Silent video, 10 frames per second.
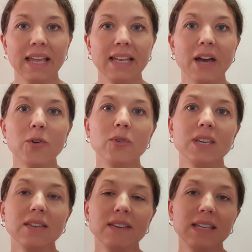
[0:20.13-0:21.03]
Now,
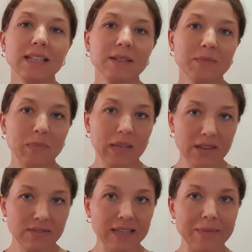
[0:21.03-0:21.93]
giving peer
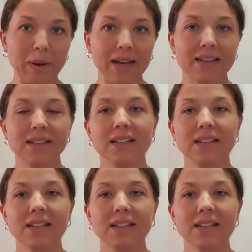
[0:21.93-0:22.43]
feedback